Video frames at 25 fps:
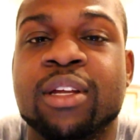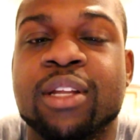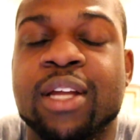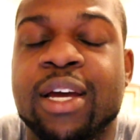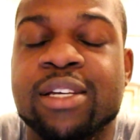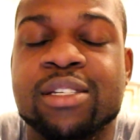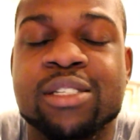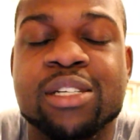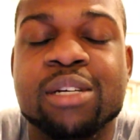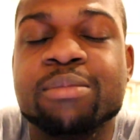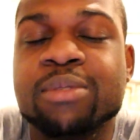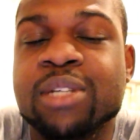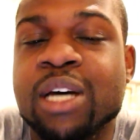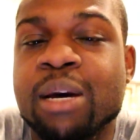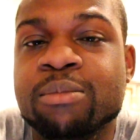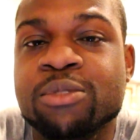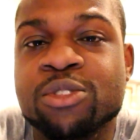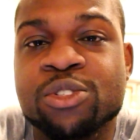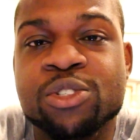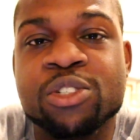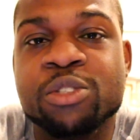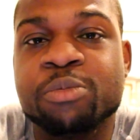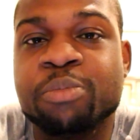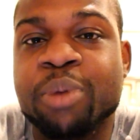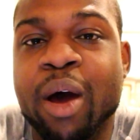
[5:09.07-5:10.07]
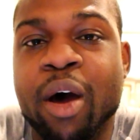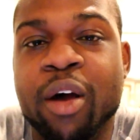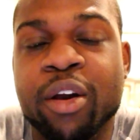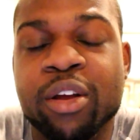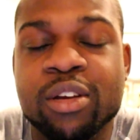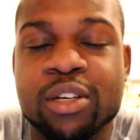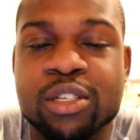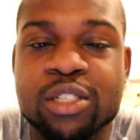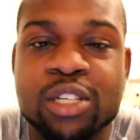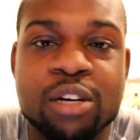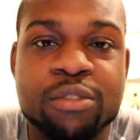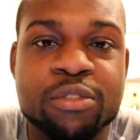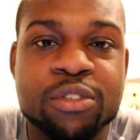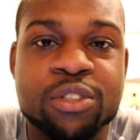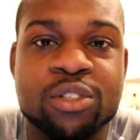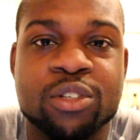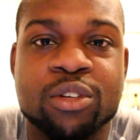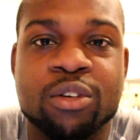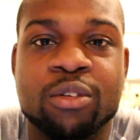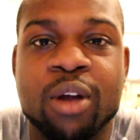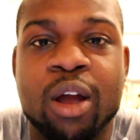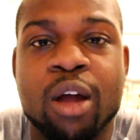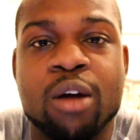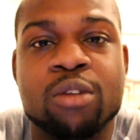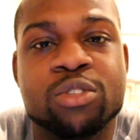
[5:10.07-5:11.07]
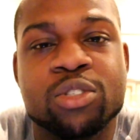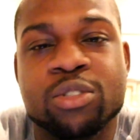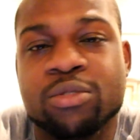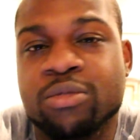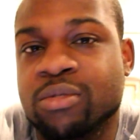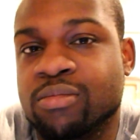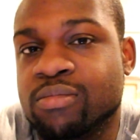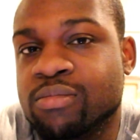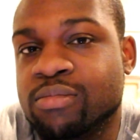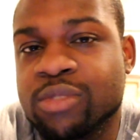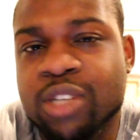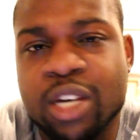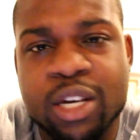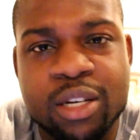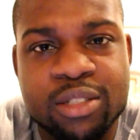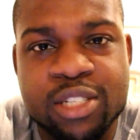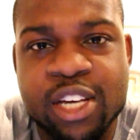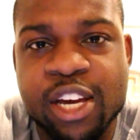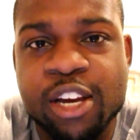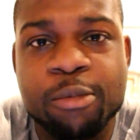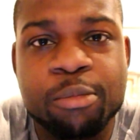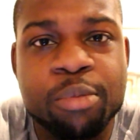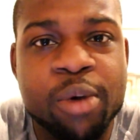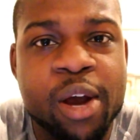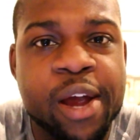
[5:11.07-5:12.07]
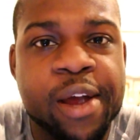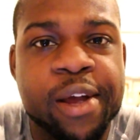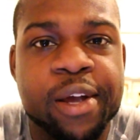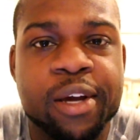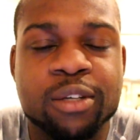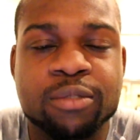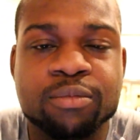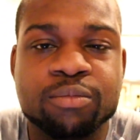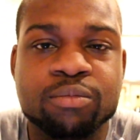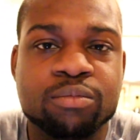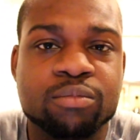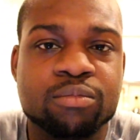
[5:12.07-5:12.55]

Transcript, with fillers: Like sometimes you're just pounding yourself into the ground. So take take a break.